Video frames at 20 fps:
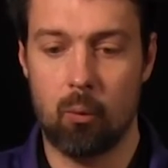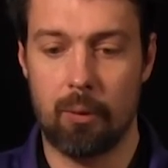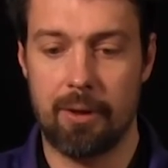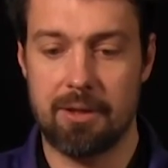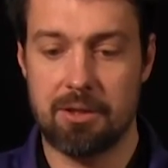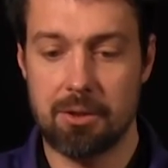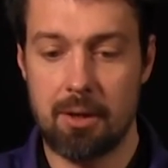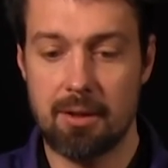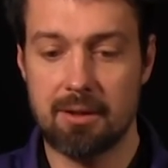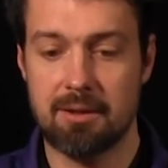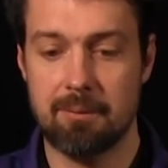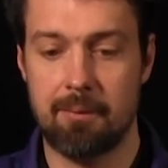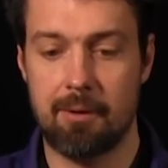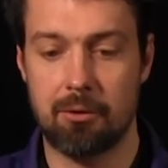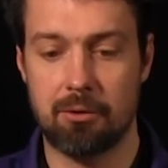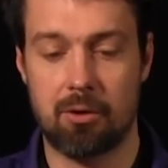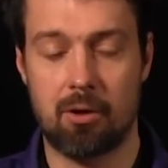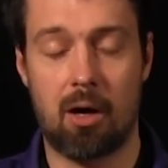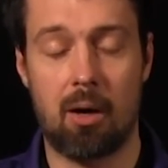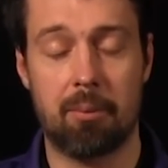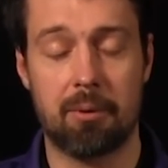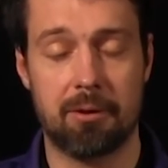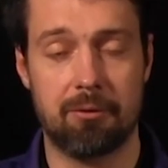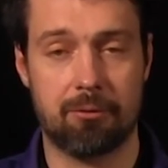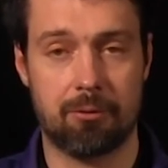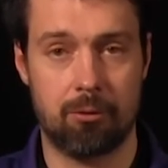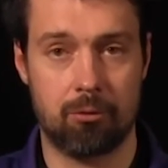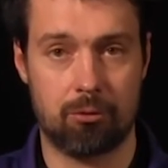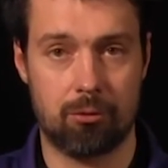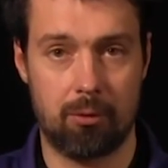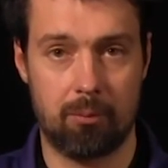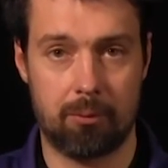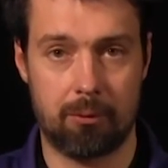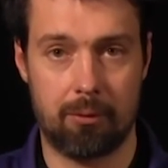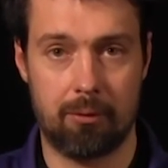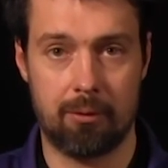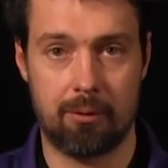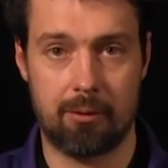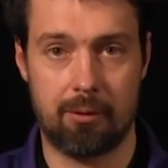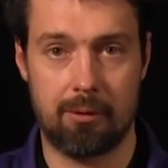We talked about cooperative control
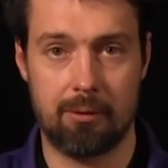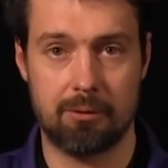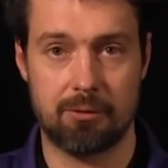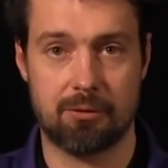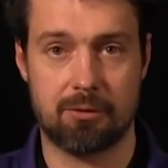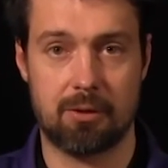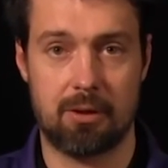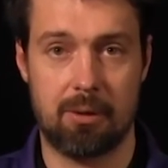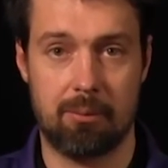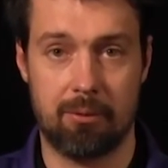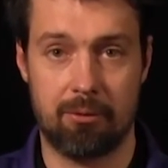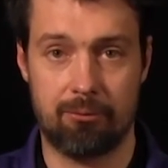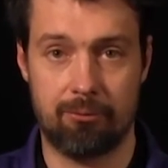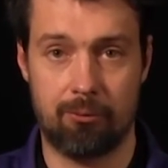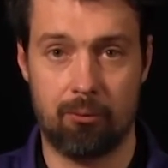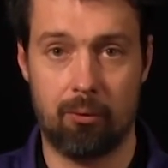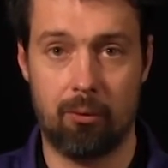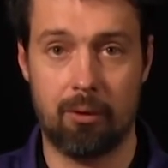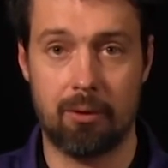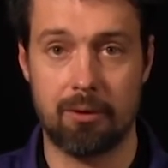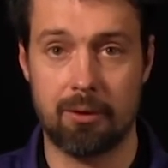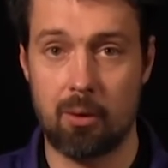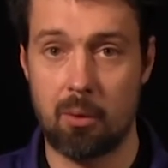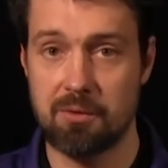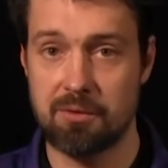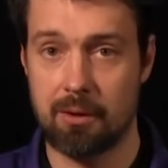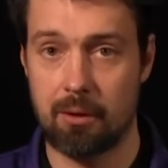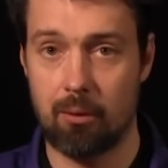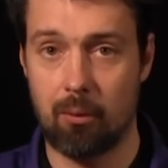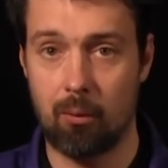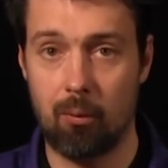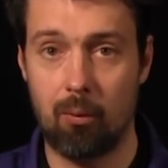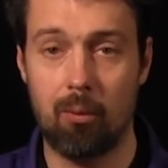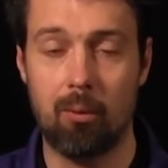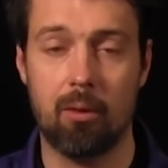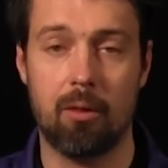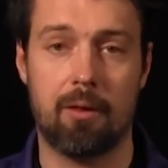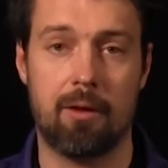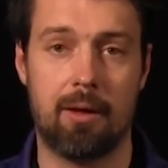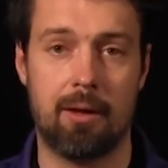protocols uh, before. Those are
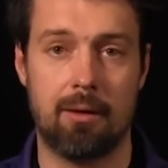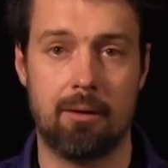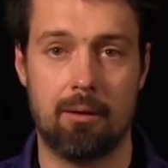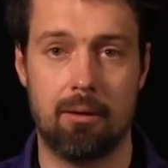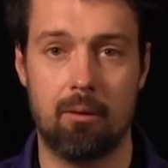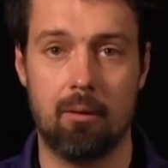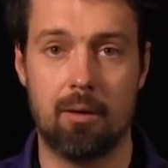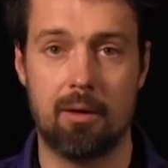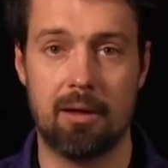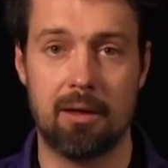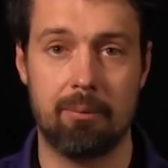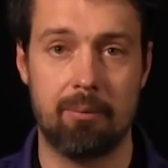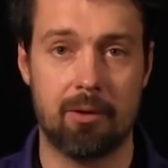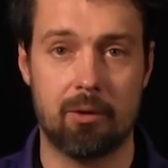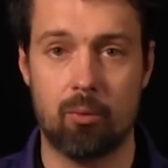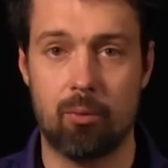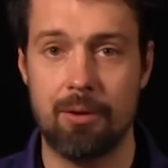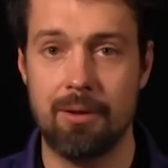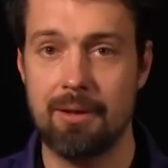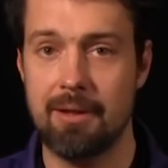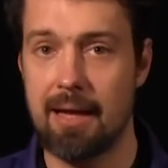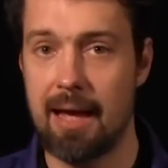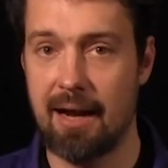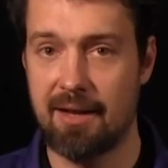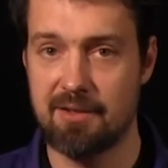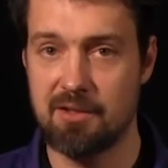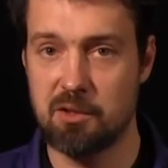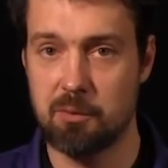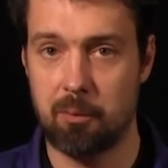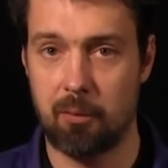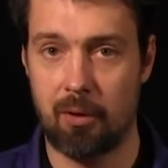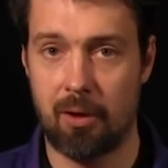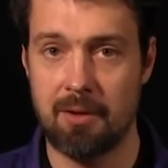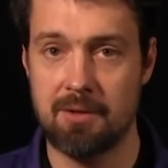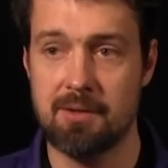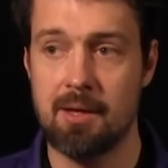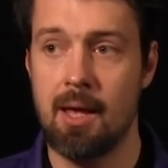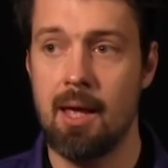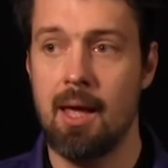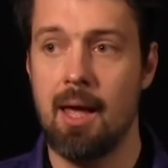all done locally between the access
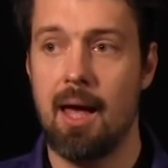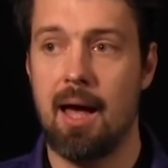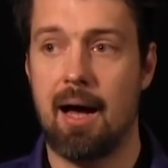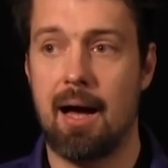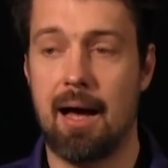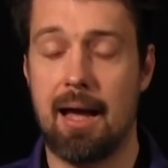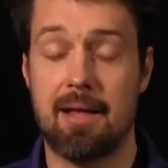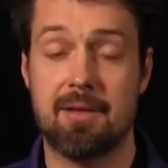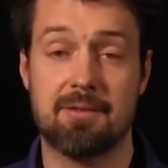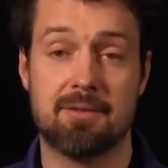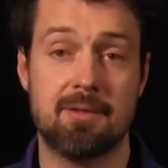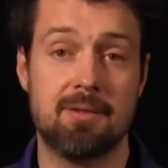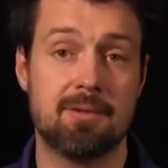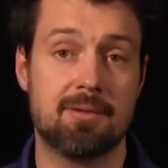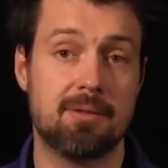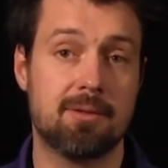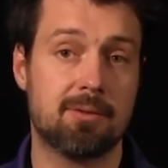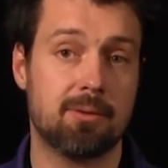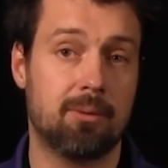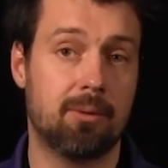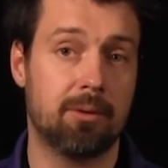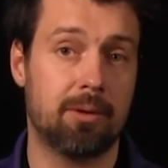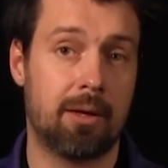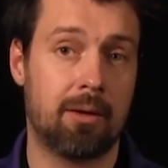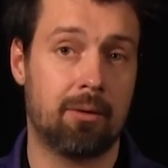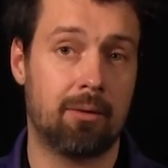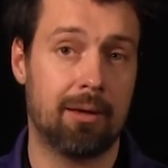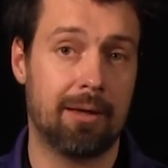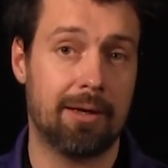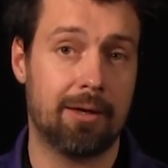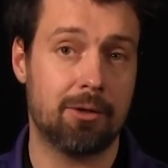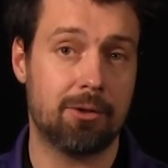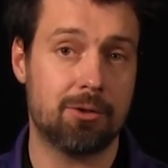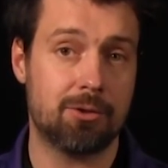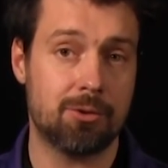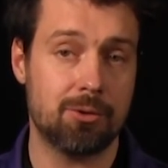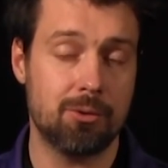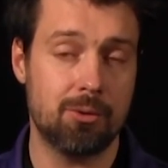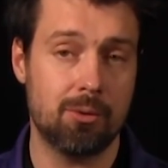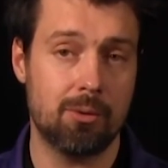points. Uh, and since it's all done on layer
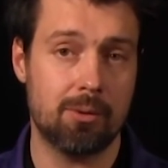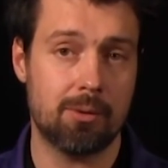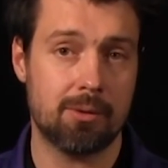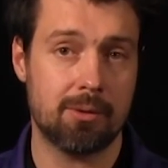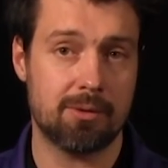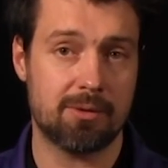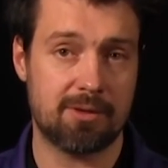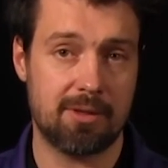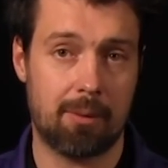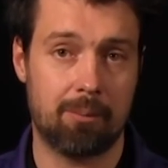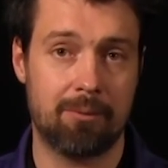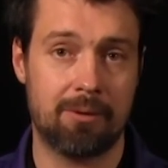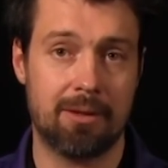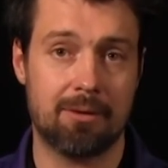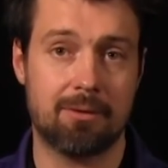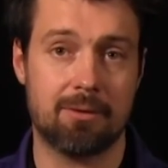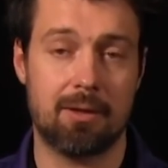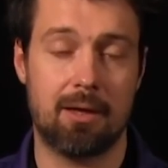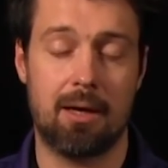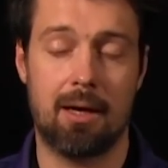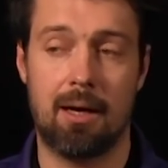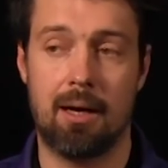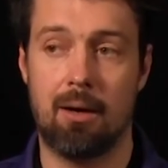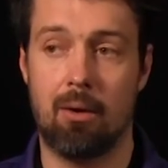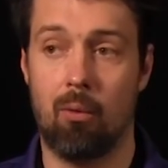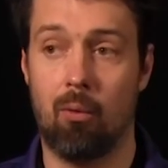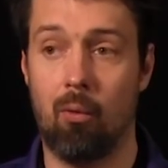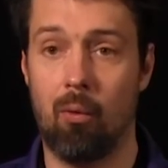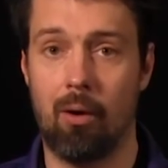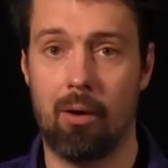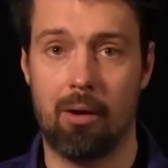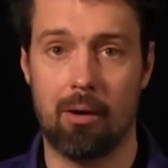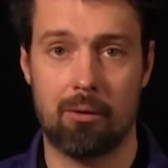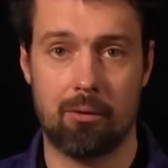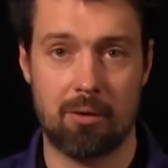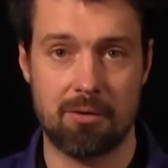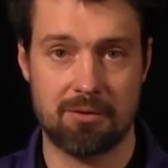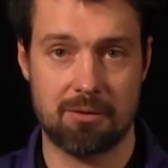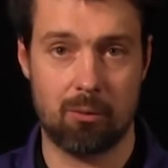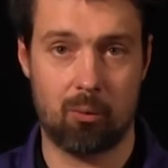2 subnet uh, or
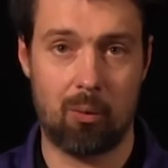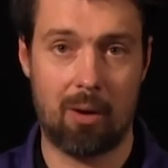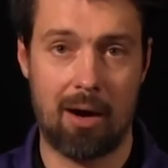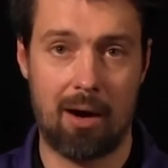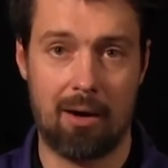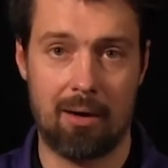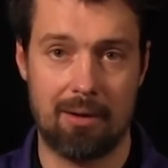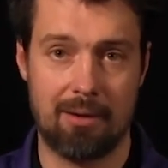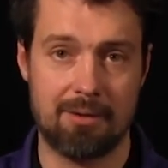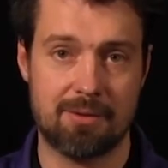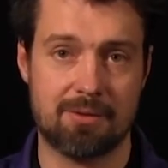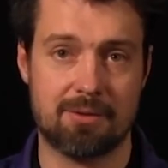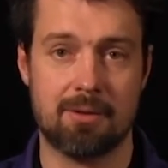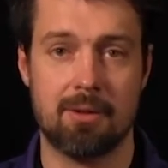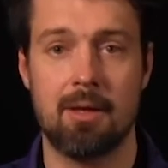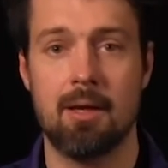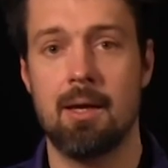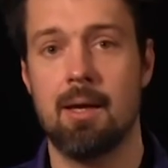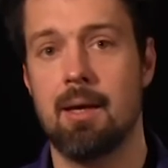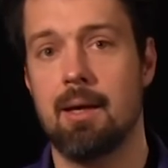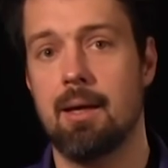across the wireless